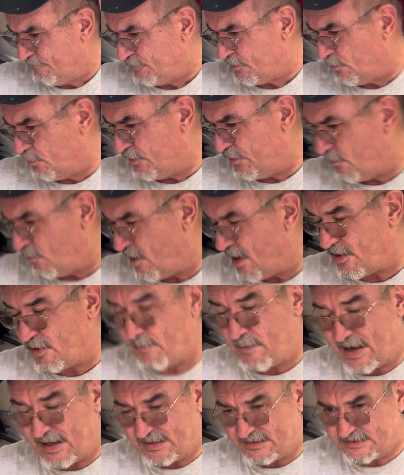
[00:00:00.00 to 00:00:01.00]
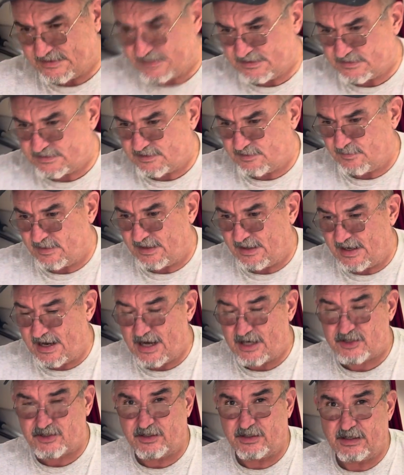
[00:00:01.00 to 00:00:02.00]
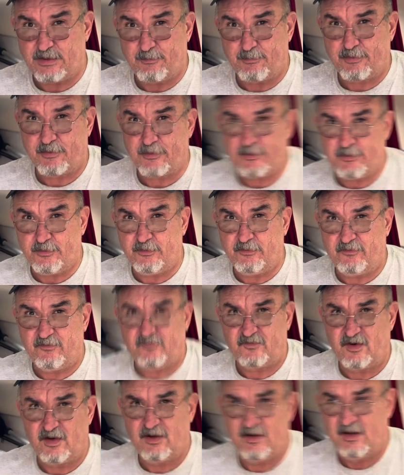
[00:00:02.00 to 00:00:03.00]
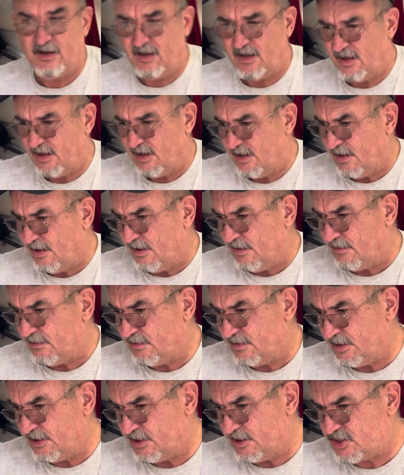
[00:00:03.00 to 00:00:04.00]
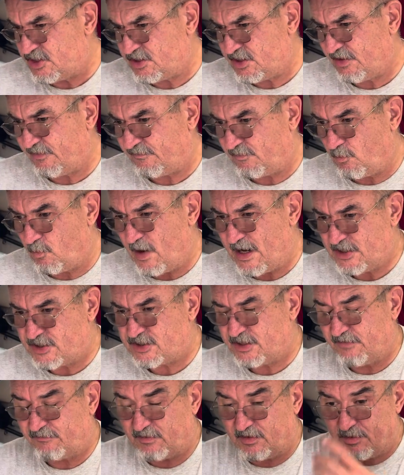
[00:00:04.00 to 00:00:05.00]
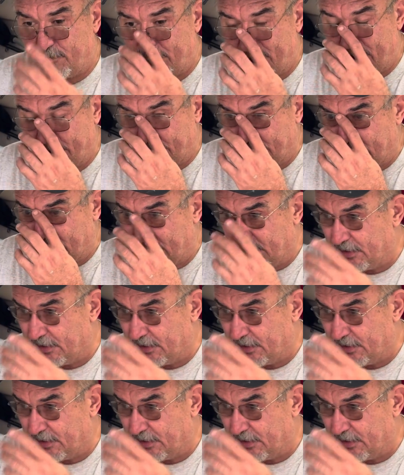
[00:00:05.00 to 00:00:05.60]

with the water ballast system, and it actually improved the weight shift of the boat.